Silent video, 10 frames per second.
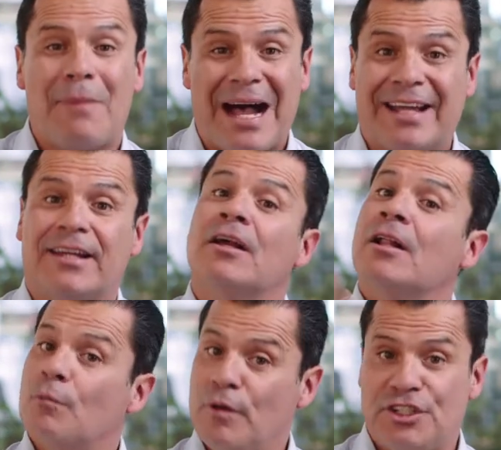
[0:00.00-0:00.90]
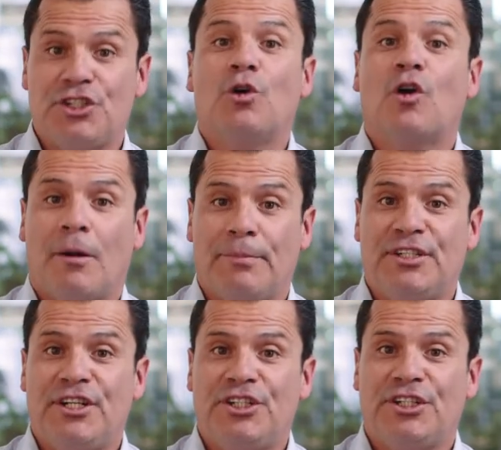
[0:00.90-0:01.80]
market, which is your
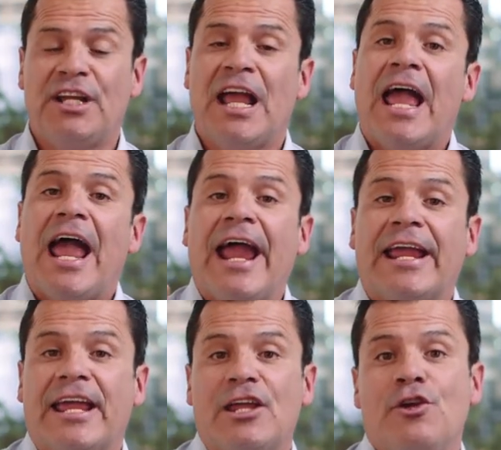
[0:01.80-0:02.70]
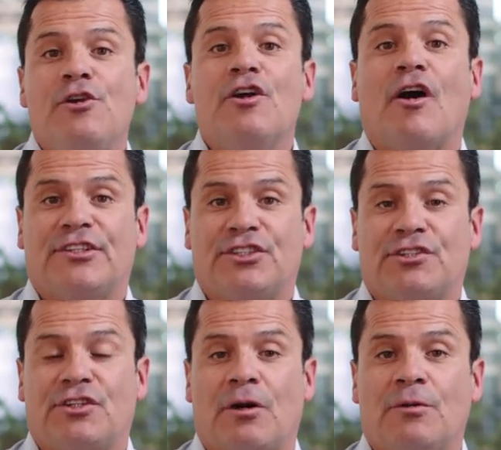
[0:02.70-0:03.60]
competition, and get you guys
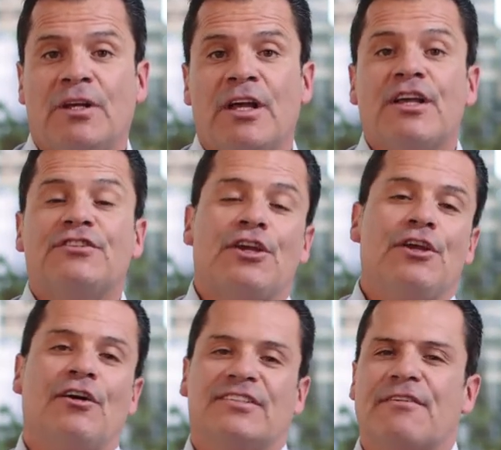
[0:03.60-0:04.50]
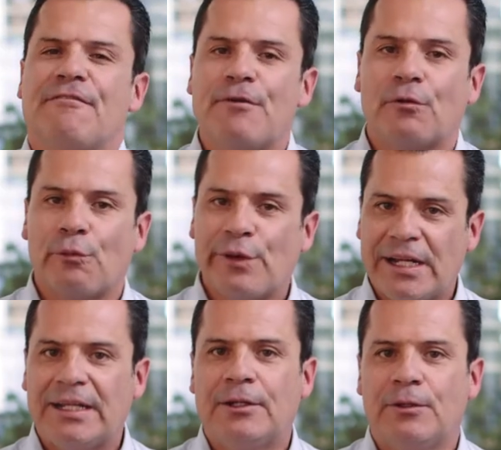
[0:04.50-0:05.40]
sold so you guys can feel
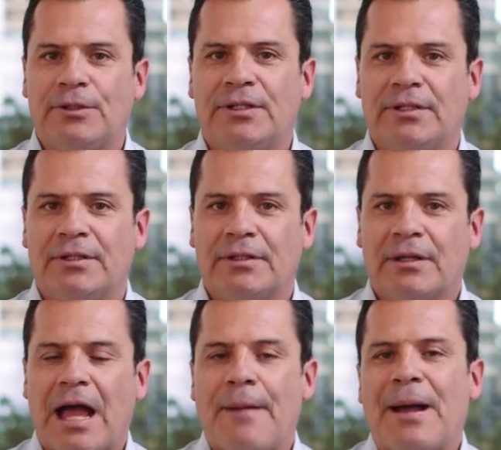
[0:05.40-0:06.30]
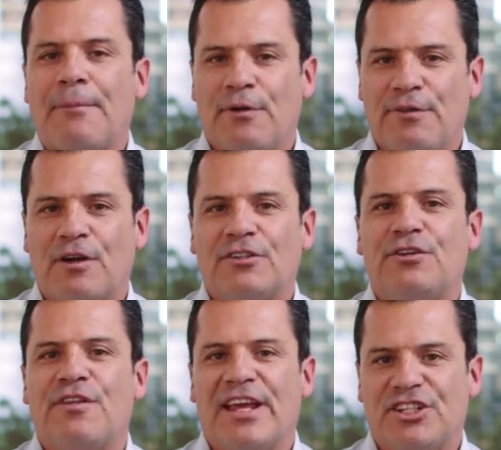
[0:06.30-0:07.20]
really good about moving on
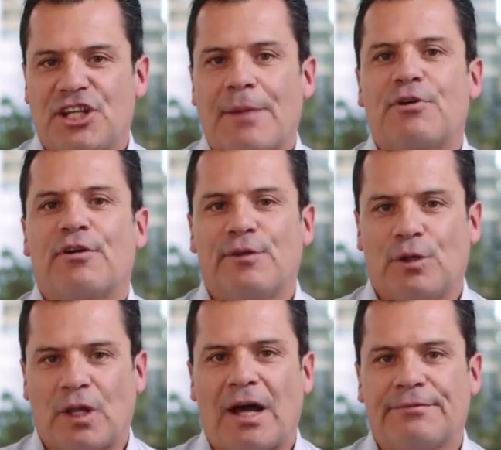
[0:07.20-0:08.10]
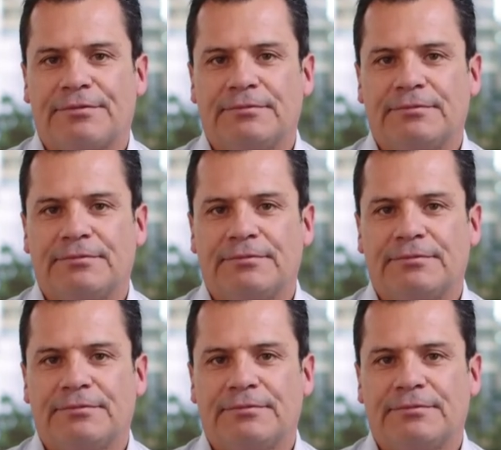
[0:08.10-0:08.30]
to the next chapter of your life.